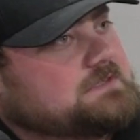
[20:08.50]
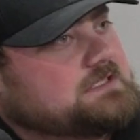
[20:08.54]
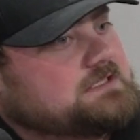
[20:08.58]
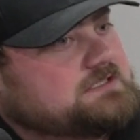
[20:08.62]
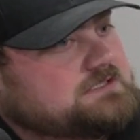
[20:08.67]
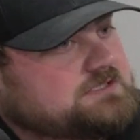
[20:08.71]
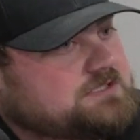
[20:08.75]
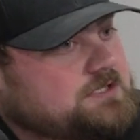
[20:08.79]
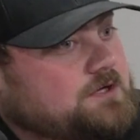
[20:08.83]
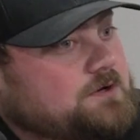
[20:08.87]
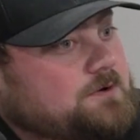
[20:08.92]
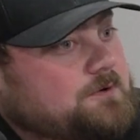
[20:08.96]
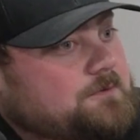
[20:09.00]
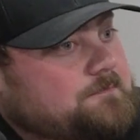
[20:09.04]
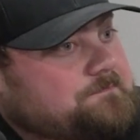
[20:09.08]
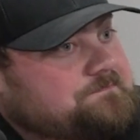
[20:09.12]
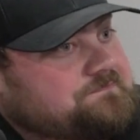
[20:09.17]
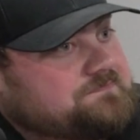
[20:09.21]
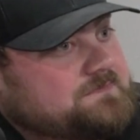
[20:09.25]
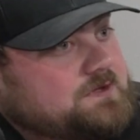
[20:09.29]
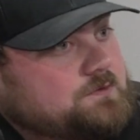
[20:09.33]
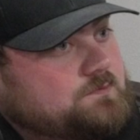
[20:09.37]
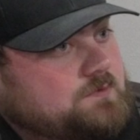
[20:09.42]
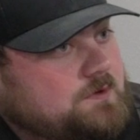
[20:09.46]
so
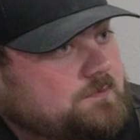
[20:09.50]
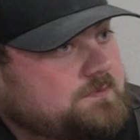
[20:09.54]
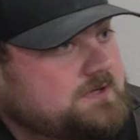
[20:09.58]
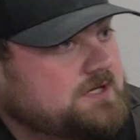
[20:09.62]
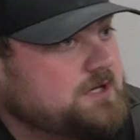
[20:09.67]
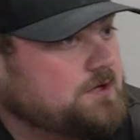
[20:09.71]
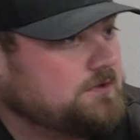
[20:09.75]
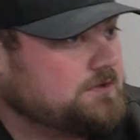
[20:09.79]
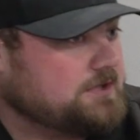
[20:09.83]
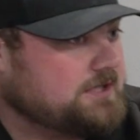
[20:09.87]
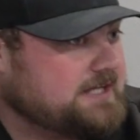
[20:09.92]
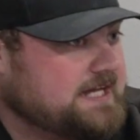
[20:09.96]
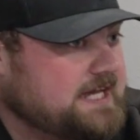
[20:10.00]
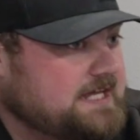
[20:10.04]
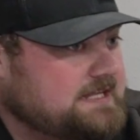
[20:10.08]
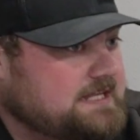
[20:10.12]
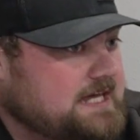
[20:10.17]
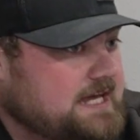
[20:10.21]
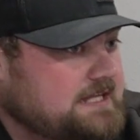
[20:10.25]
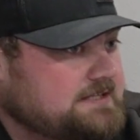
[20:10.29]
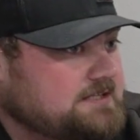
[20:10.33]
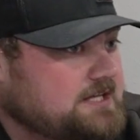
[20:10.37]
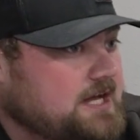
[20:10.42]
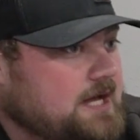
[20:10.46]
when we go look at
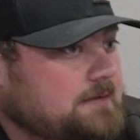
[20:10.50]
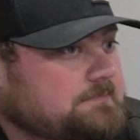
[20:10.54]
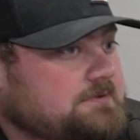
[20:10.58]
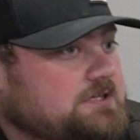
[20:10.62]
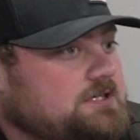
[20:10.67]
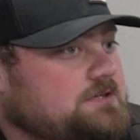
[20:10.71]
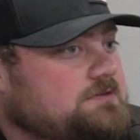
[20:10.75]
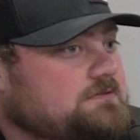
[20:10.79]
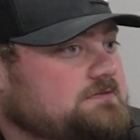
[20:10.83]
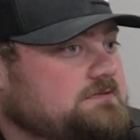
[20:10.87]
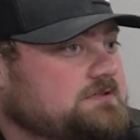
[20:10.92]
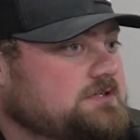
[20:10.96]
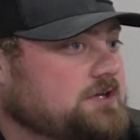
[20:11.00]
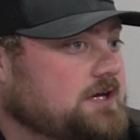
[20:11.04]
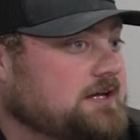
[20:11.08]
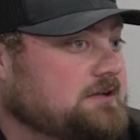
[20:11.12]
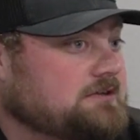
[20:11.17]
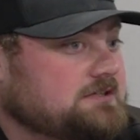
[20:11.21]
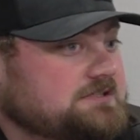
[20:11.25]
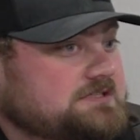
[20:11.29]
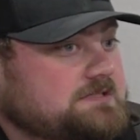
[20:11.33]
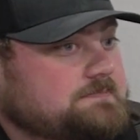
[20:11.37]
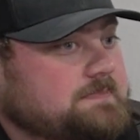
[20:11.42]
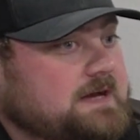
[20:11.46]
that, Tom, can you
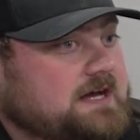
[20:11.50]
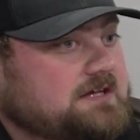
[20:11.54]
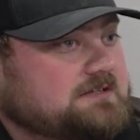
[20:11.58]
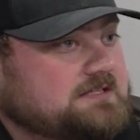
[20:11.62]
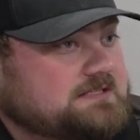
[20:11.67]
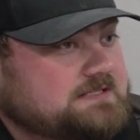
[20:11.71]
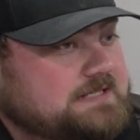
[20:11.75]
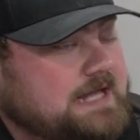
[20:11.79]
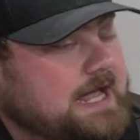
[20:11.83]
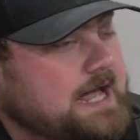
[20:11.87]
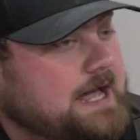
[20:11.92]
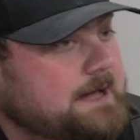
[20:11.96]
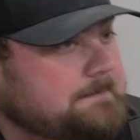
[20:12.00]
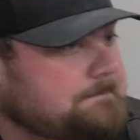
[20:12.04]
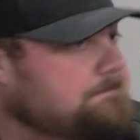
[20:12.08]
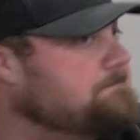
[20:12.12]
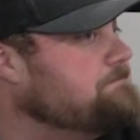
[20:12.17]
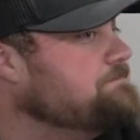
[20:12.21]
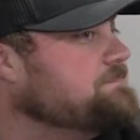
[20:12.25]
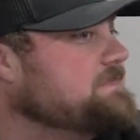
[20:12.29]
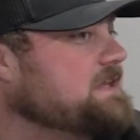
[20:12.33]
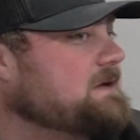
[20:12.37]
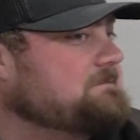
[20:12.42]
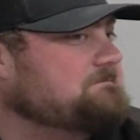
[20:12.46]
tell us about the top
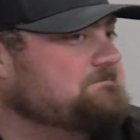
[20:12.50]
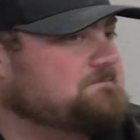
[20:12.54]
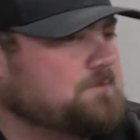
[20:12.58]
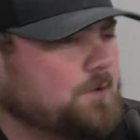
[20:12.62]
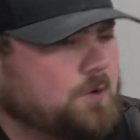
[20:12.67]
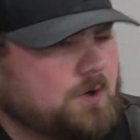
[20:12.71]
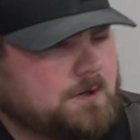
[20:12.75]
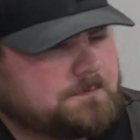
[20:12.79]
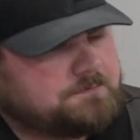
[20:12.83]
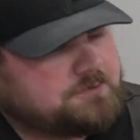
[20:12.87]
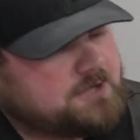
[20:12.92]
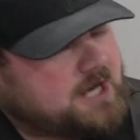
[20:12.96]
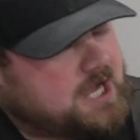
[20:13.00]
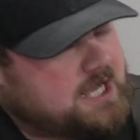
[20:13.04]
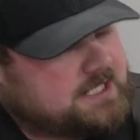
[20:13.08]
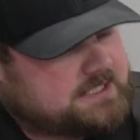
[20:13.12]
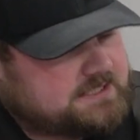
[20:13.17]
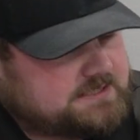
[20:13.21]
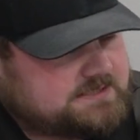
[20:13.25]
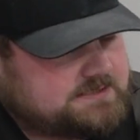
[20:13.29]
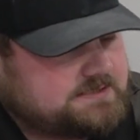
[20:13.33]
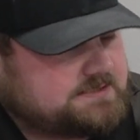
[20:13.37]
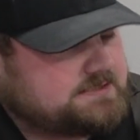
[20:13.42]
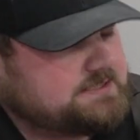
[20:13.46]
4
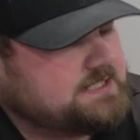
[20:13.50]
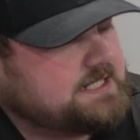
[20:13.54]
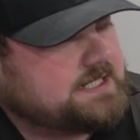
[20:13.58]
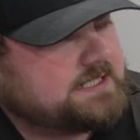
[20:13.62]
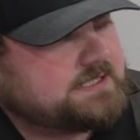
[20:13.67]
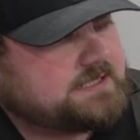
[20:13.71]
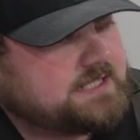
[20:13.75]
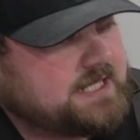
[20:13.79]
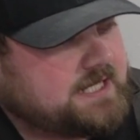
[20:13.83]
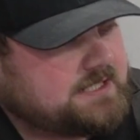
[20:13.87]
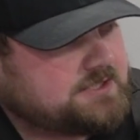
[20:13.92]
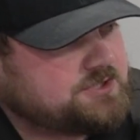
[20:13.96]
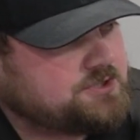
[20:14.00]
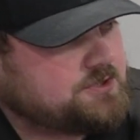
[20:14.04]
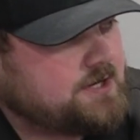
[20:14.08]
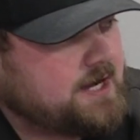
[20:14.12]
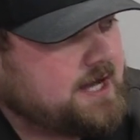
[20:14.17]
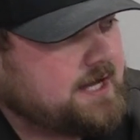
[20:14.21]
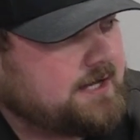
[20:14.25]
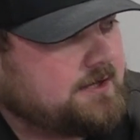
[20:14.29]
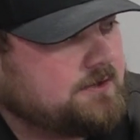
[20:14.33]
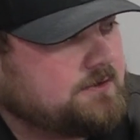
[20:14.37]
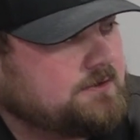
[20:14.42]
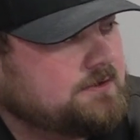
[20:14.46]
products in that
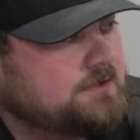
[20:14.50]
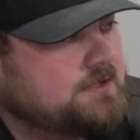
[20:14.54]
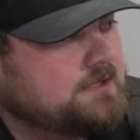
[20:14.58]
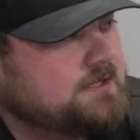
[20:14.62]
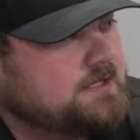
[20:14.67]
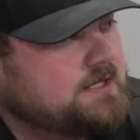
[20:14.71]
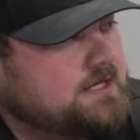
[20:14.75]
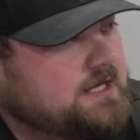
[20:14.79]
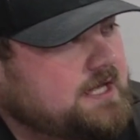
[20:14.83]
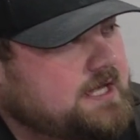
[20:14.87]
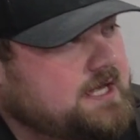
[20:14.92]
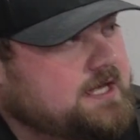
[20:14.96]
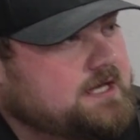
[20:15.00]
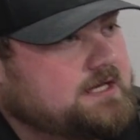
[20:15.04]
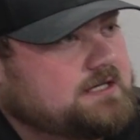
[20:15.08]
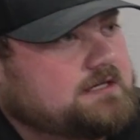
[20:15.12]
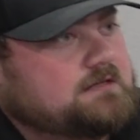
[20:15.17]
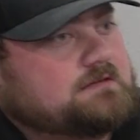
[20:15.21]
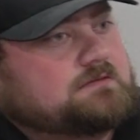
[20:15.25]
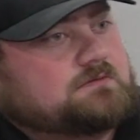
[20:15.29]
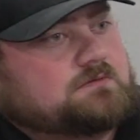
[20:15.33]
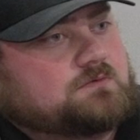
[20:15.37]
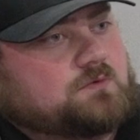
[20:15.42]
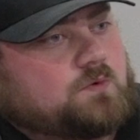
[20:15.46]
trial
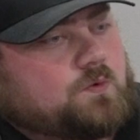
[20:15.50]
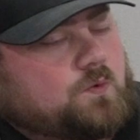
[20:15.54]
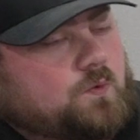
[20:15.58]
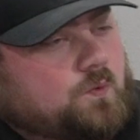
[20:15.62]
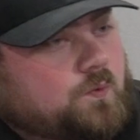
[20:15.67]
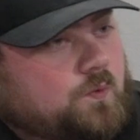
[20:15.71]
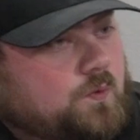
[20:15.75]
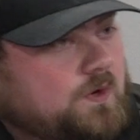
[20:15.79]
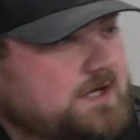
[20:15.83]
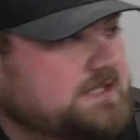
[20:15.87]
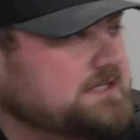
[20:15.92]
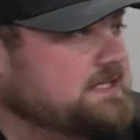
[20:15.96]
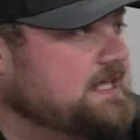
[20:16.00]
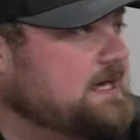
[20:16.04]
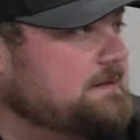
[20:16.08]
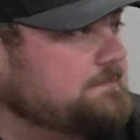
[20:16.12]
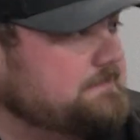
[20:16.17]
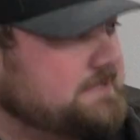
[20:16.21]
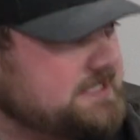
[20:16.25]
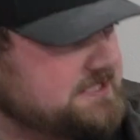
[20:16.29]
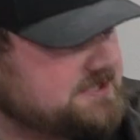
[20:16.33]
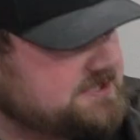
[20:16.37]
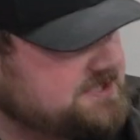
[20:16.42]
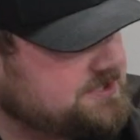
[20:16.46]
and what that
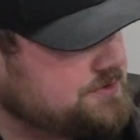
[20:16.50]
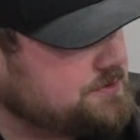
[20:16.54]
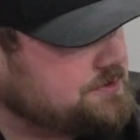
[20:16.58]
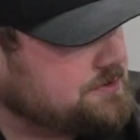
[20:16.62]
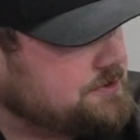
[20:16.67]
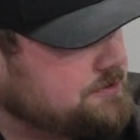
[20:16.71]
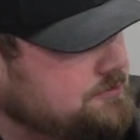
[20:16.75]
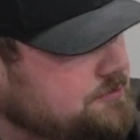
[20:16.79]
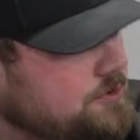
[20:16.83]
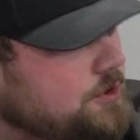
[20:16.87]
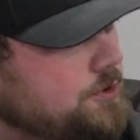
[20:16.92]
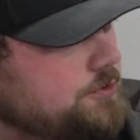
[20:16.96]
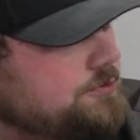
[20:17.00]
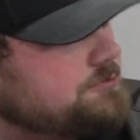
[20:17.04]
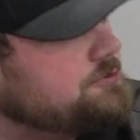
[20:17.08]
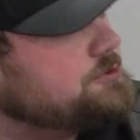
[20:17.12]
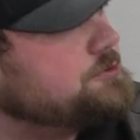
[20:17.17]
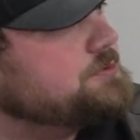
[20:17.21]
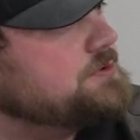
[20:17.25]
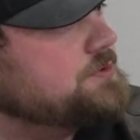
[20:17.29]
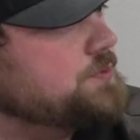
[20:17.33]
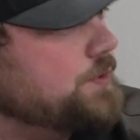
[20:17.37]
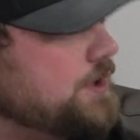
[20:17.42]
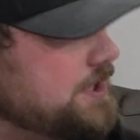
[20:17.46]
means to a grower
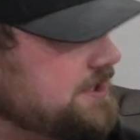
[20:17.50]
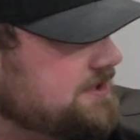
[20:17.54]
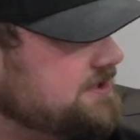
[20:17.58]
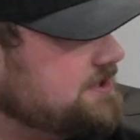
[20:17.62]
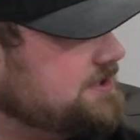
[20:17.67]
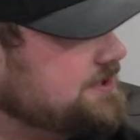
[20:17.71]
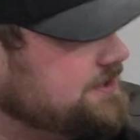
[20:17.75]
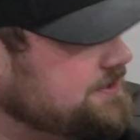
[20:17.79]
who would want to